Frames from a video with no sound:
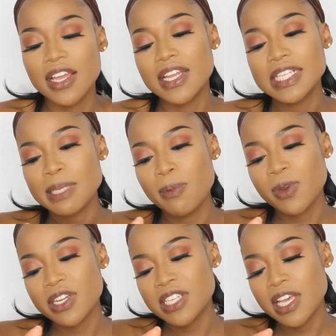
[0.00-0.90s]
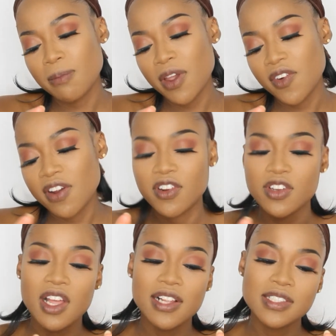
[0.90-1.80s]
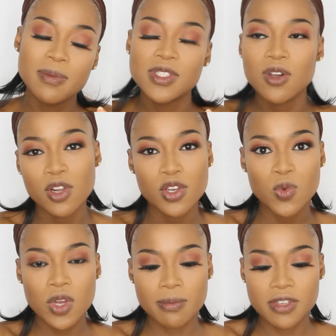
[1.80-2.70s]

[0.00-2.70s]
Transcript: Next up, I'm going to take my Revlon Ultimate All-in-One